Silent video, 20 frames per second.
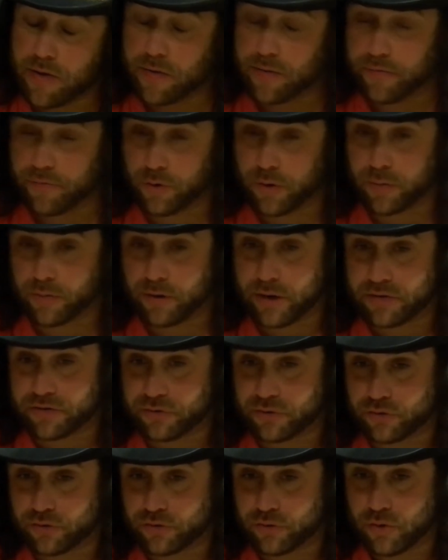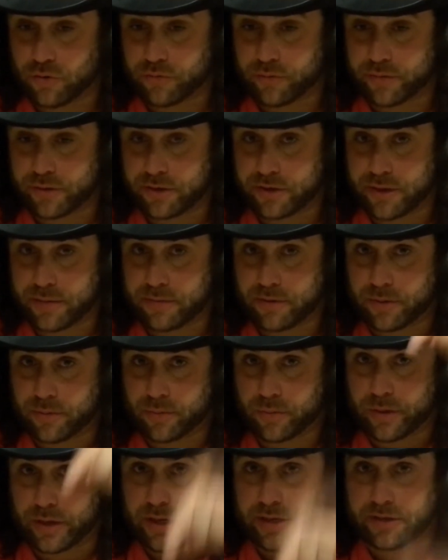Former wrestlers go from the
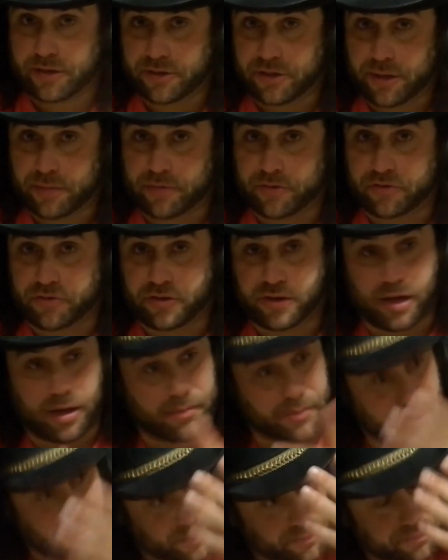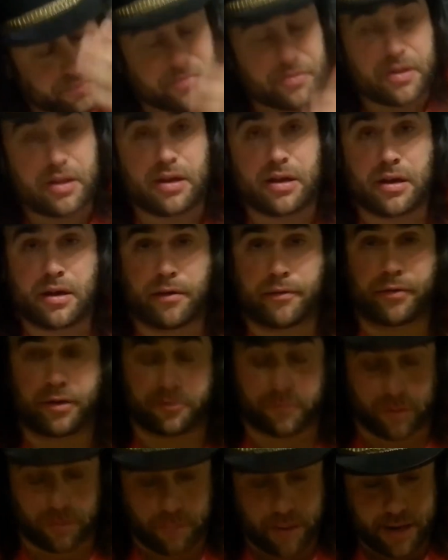WWE to WCW. Vince
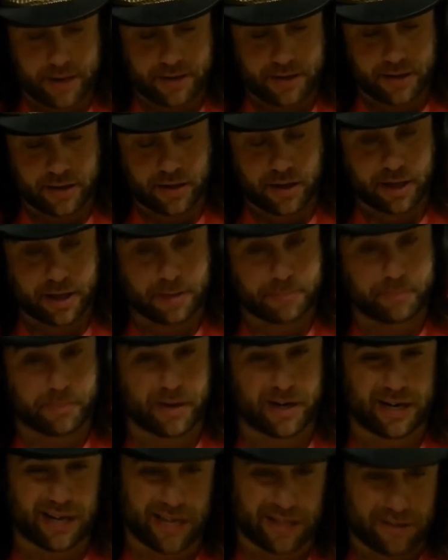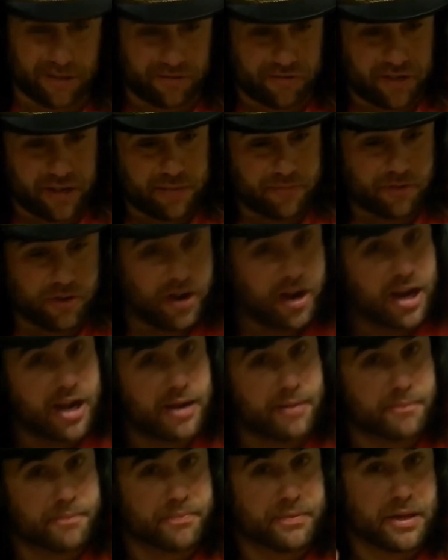McMahon didn't like it, but at the same
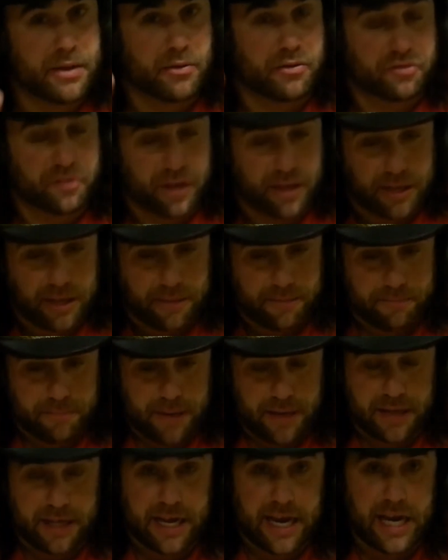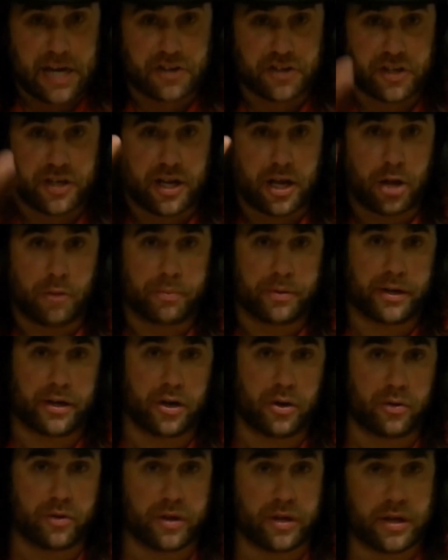time, it was like a medication helping
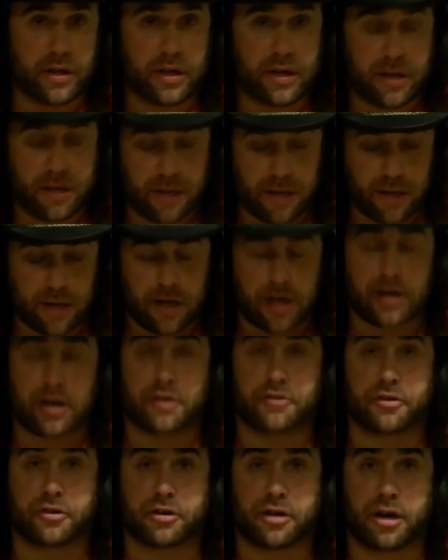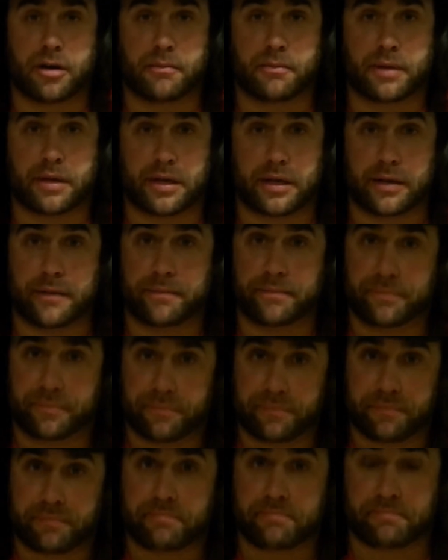out another company.
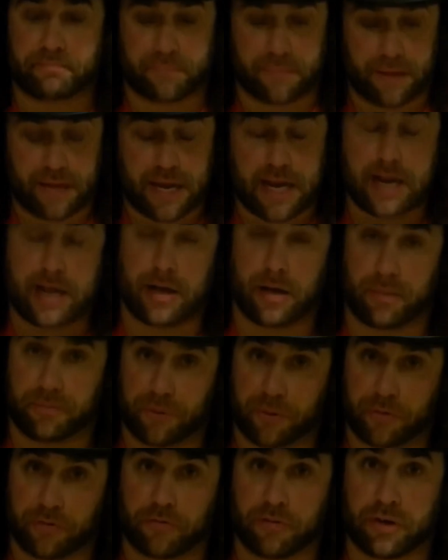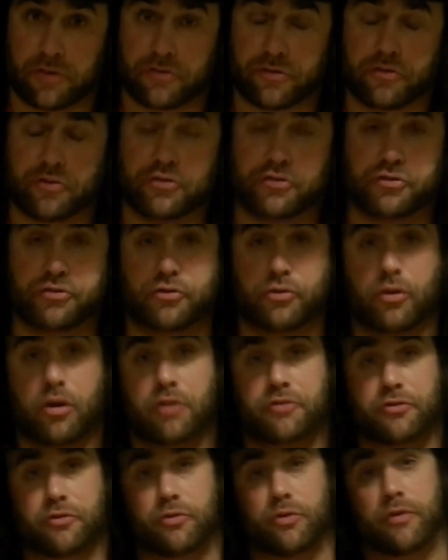And it helped out the wrestlers to
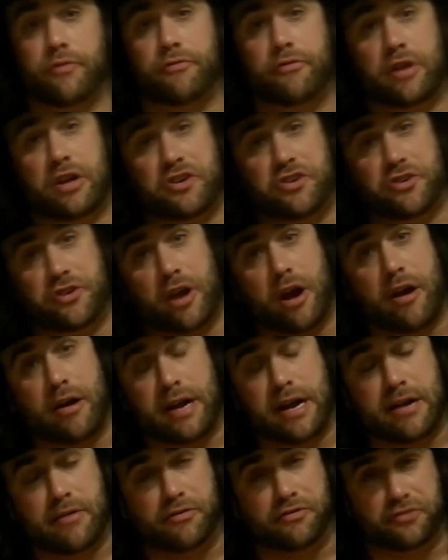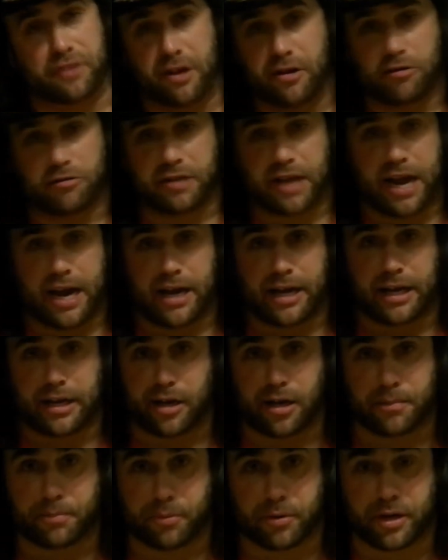a fresh start. And it was entertaining and
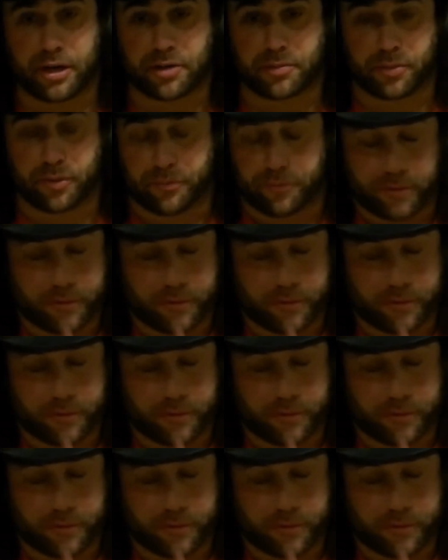unpredictable for